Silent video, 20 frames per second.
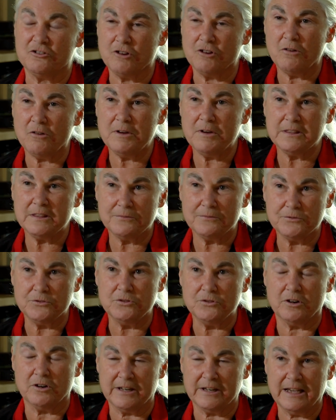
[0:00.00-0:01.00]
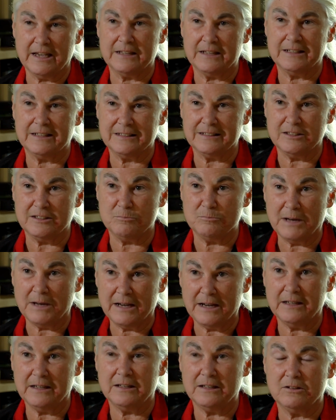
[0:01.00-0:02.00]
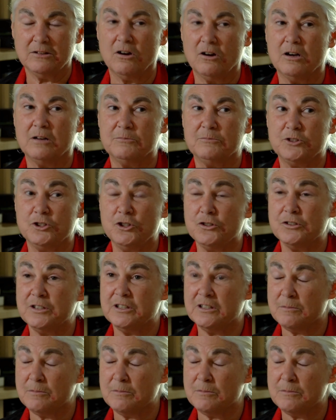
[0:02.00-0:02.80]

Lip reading: growing the food organically, choosing